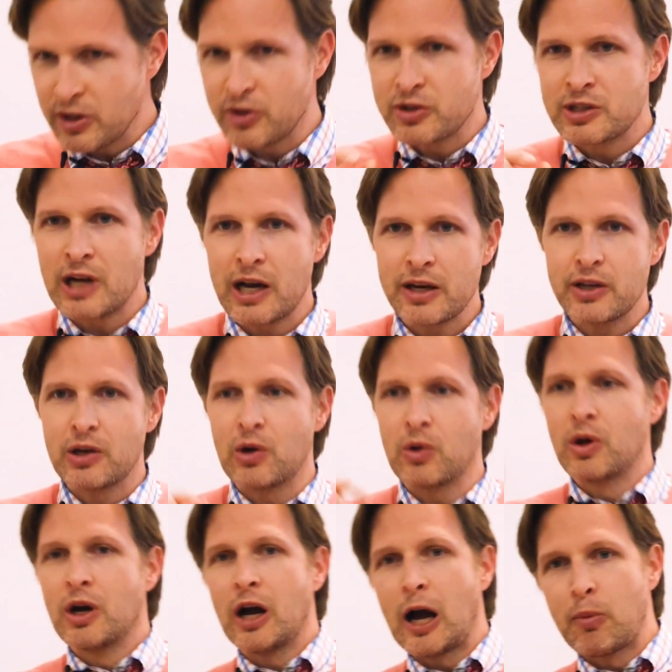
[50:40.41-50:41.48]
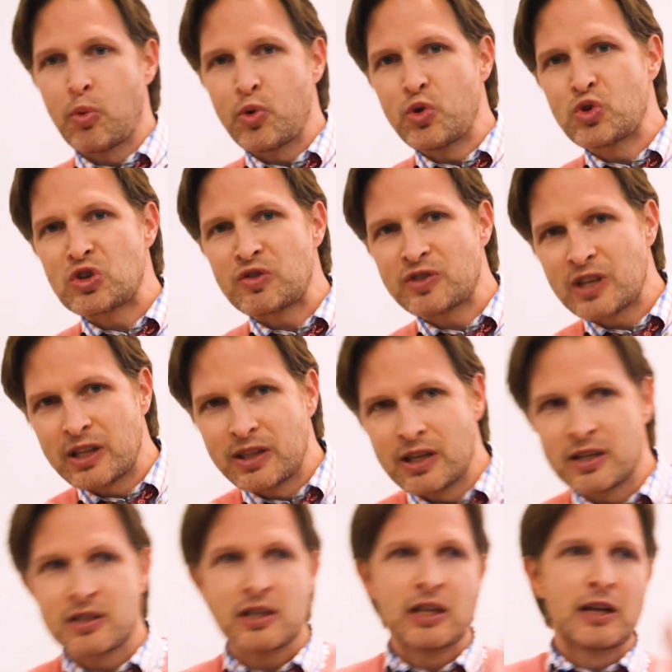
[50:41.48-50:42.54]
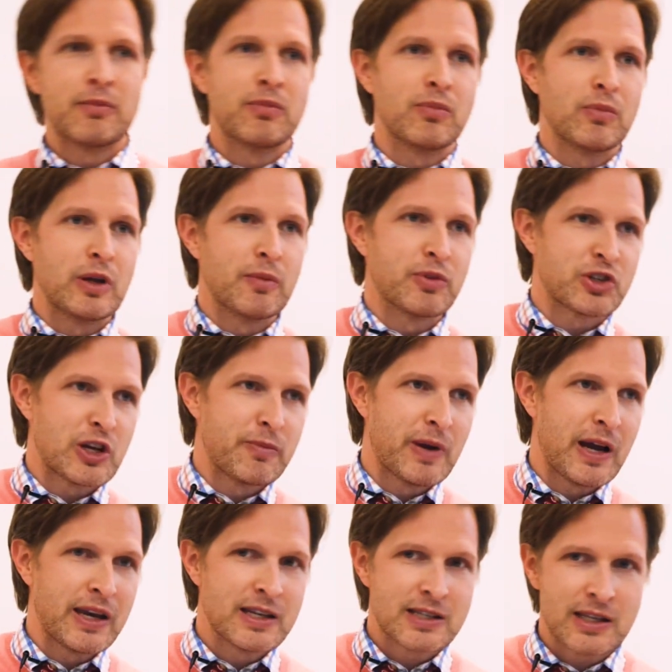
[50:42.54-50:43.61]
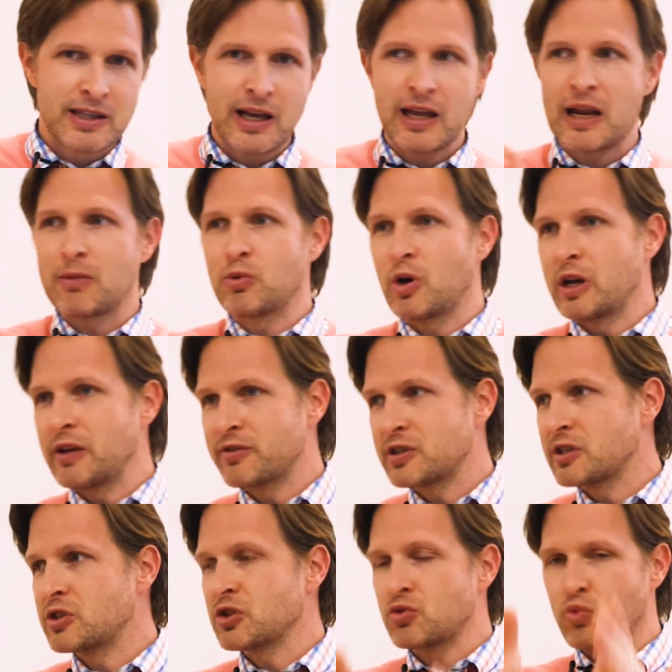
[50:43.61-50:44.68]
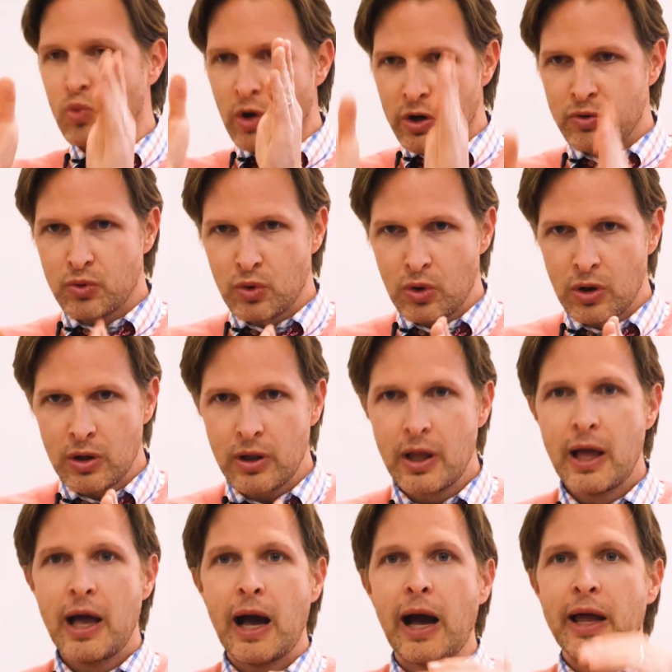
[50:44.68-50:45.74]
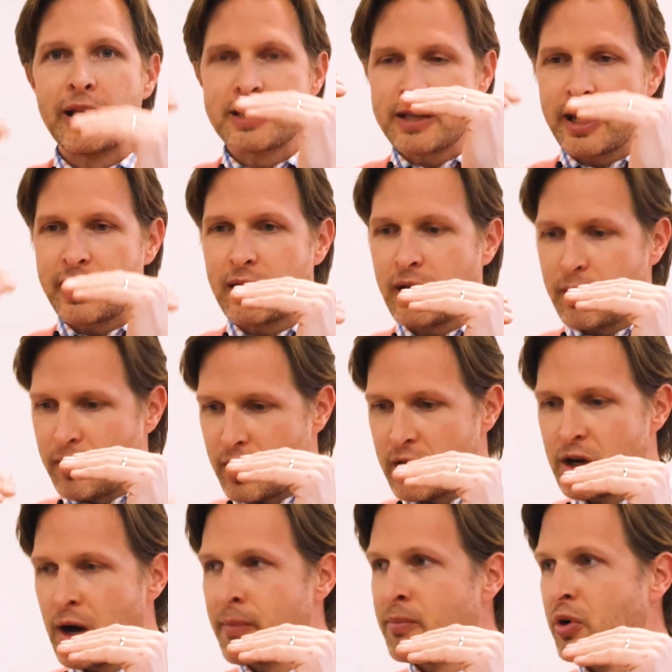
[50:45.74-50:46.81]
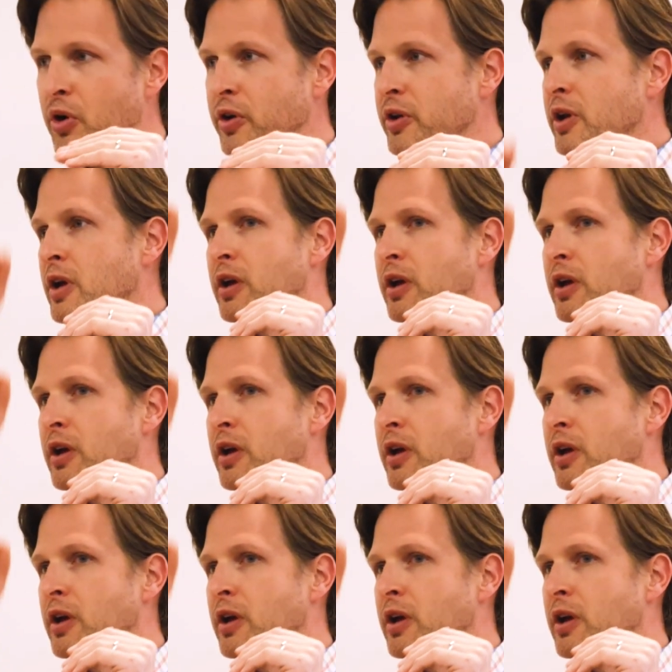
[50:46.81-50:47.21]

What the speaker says: There's not, Abu Yusuf said this and Shaybani said that, Abu Hanifa said just one rule, and it's like numbered,